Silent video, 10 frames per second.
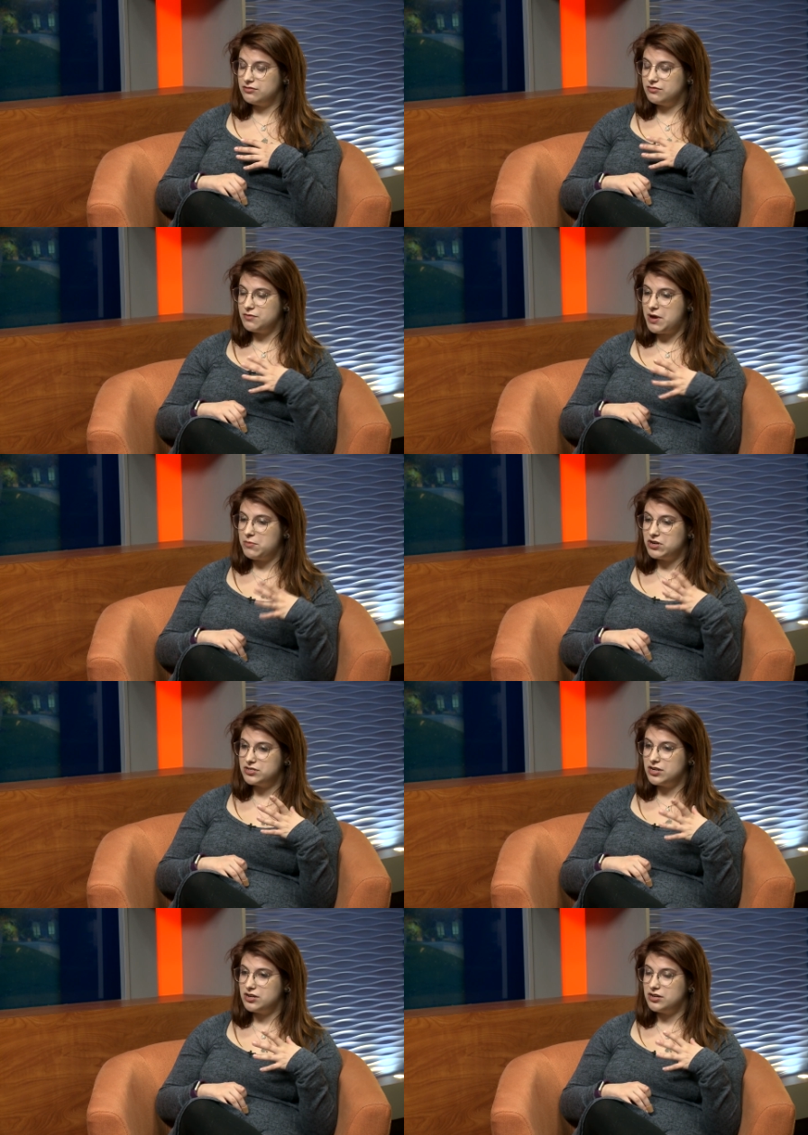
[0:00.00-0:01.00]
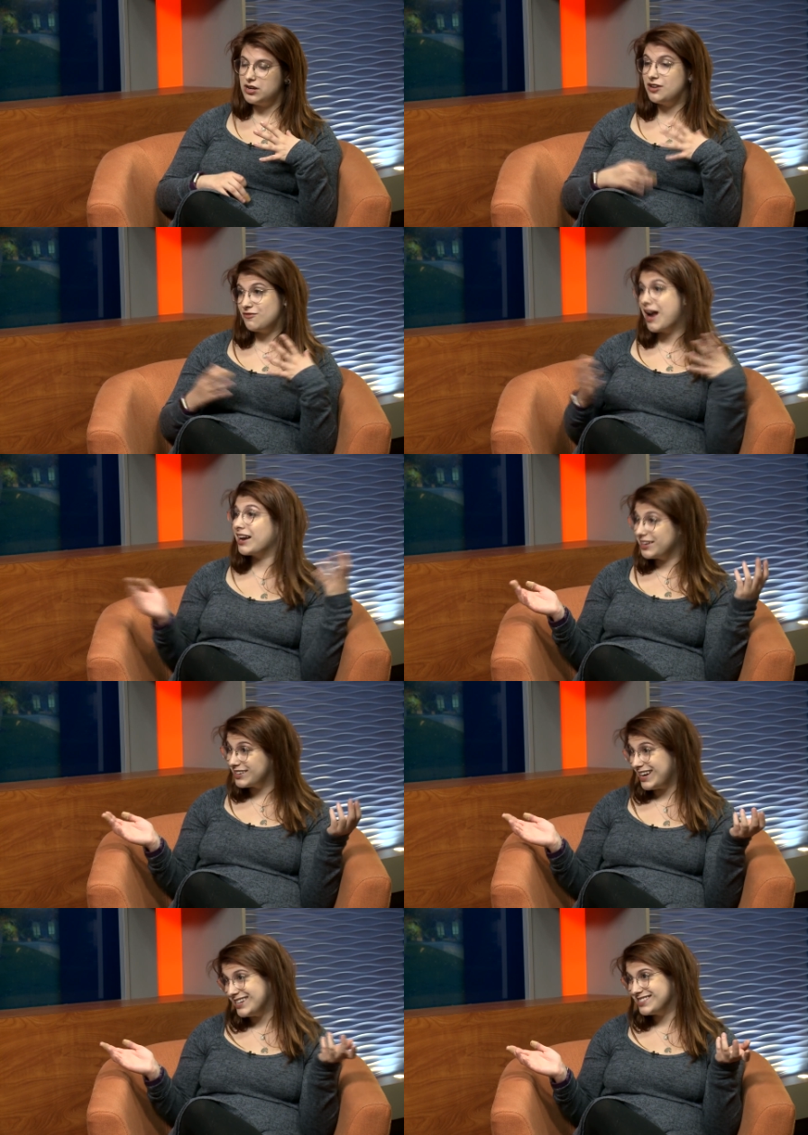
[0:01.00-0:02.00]
remembers and, and
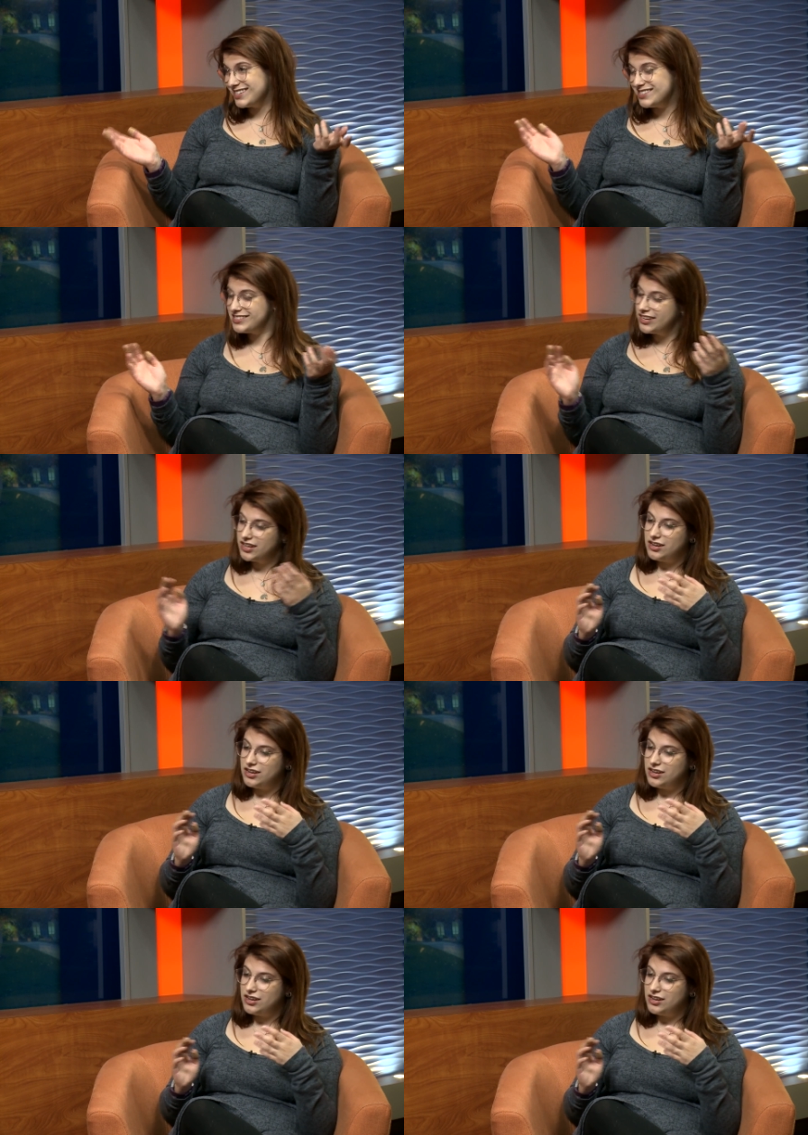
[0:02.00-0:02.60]
recognizes